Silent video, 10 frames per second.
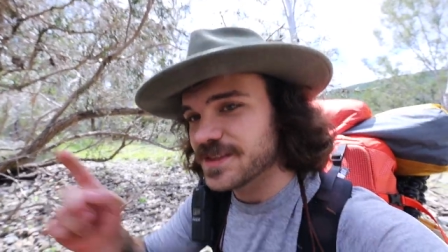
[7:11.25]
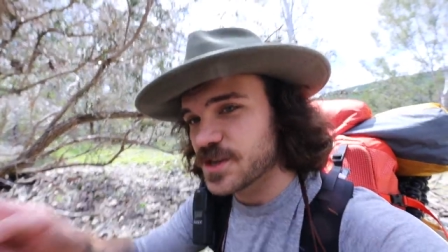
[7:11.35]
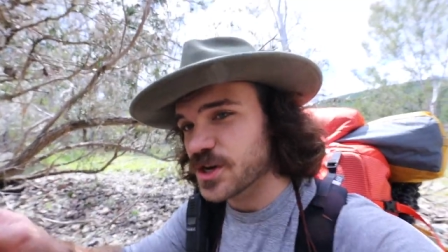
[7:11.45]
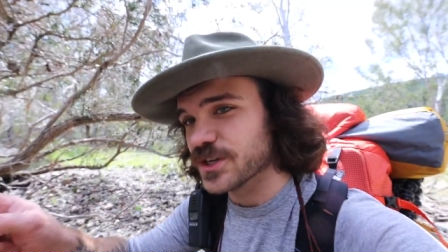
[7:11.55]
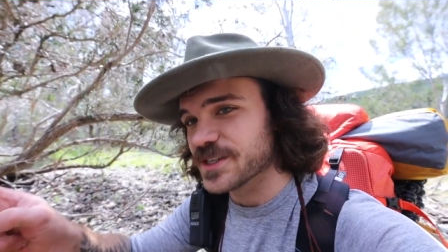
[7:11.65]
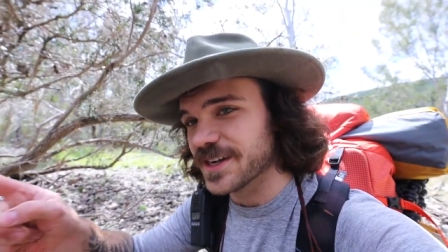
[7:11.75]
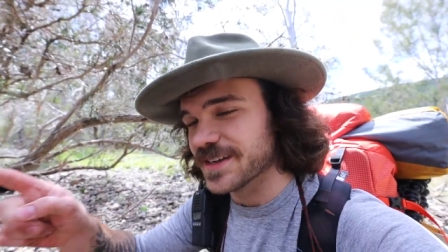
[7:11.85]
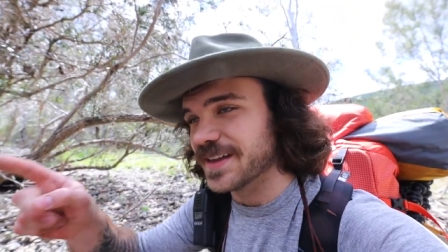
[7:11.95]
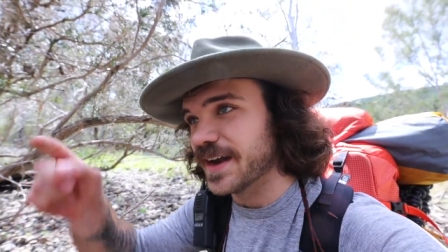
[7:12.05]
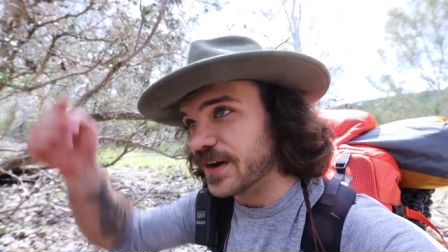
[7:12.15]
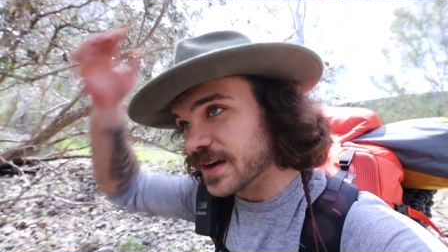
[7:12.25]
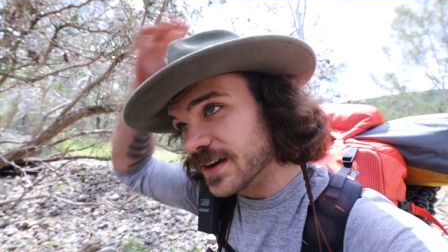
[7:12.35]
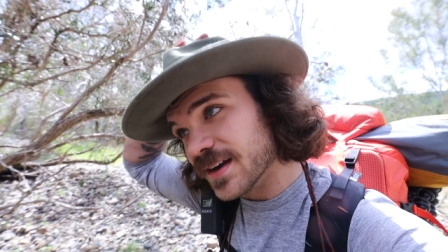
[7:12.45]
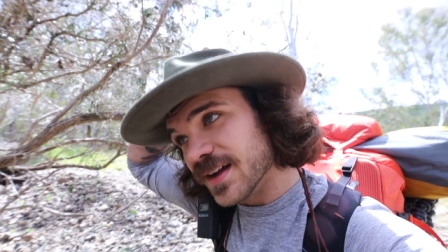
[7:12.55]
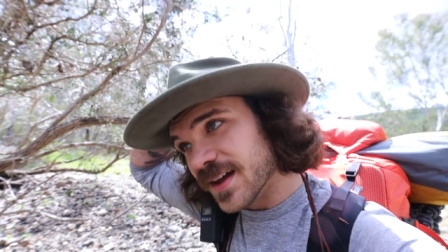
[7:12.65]
It's Joe's turn now,
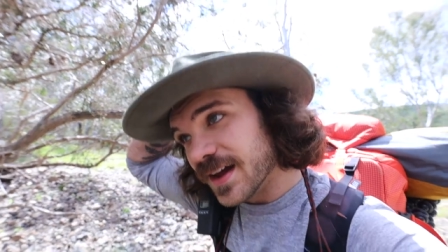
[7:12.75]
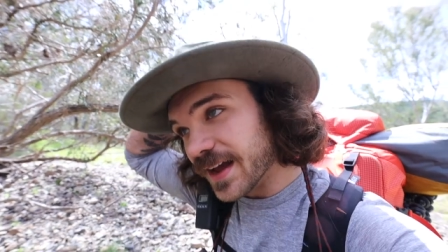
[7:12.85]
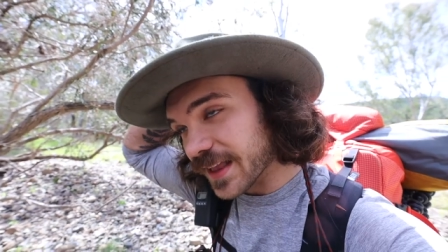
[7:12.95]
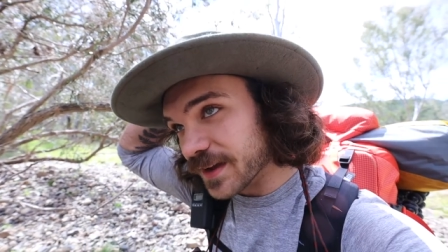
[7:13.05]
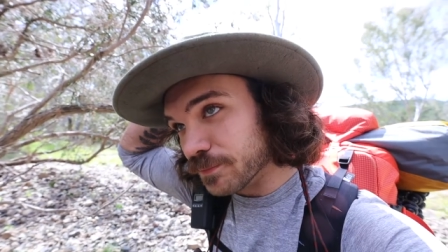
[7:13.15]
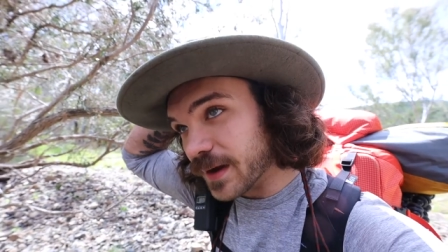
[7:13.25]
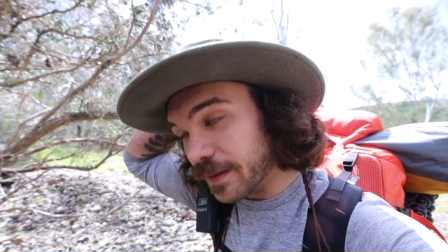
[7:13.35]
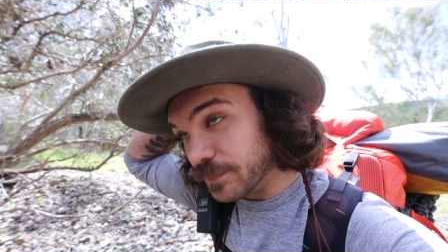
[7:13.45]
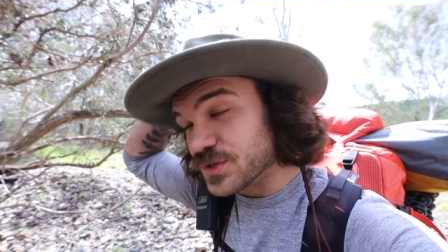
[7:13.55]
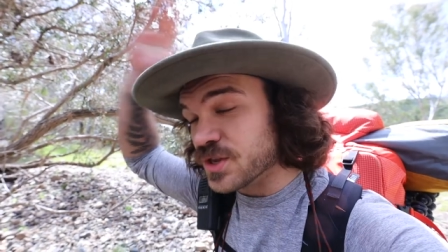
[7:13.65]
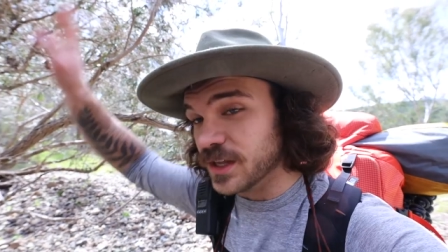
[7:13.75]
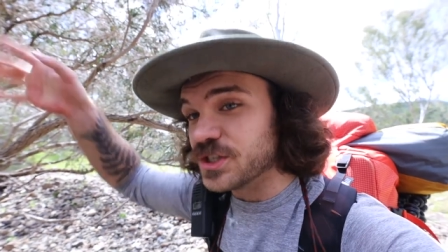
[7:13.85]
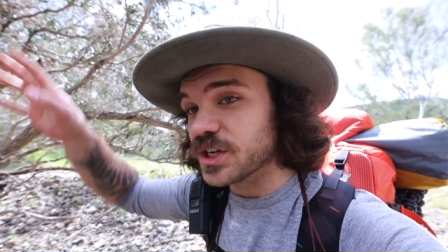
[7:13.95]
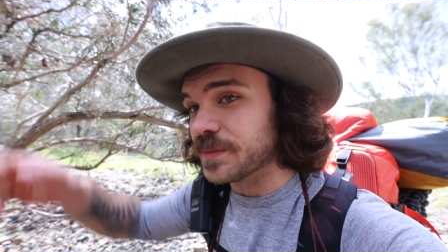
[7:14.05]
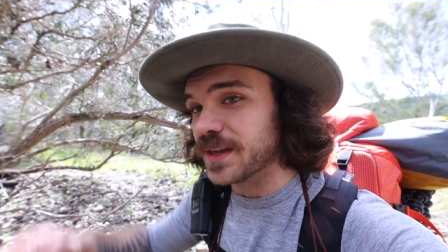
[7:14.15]
and I'm, I'm
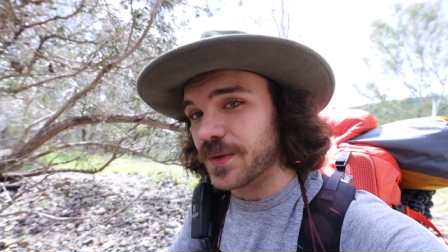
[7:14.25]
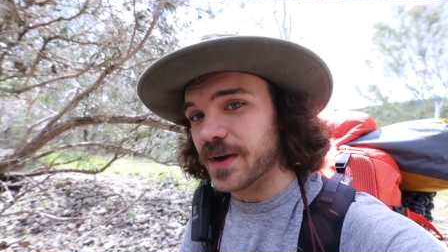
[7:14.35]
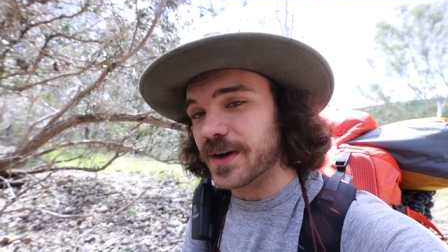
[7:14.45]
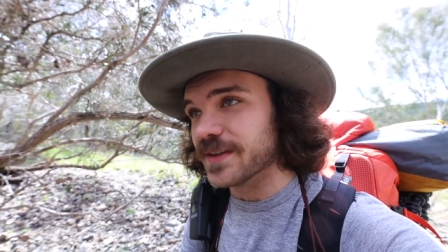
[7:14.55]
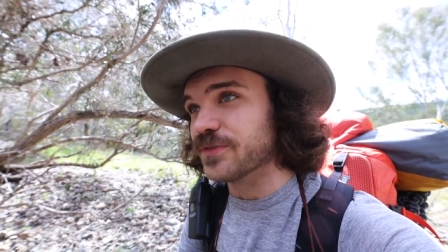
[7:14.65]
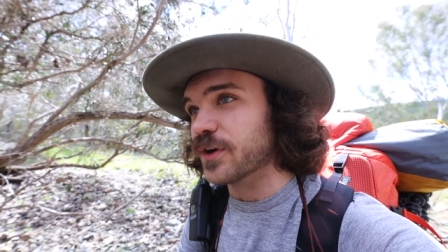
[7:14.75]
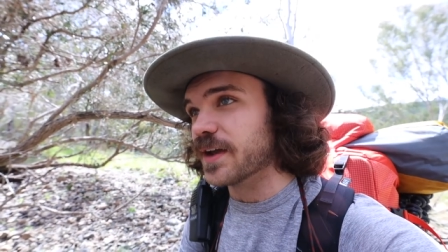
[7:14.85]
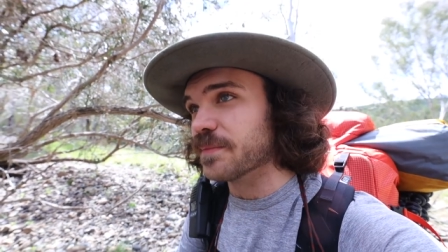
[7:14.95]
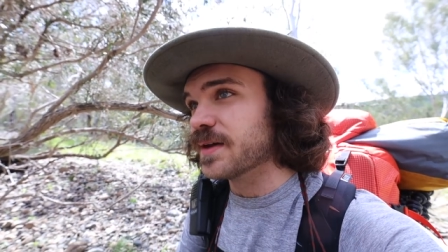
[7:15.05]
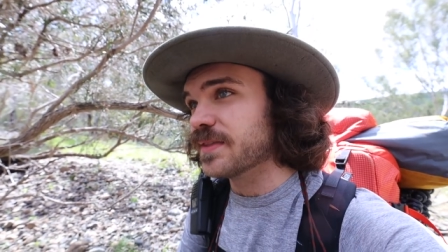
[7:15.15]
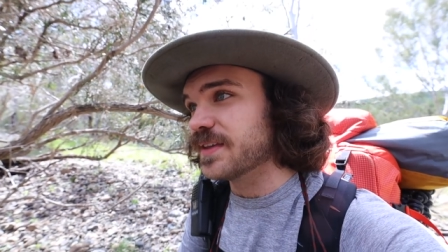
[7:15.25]
legitimately worried for him.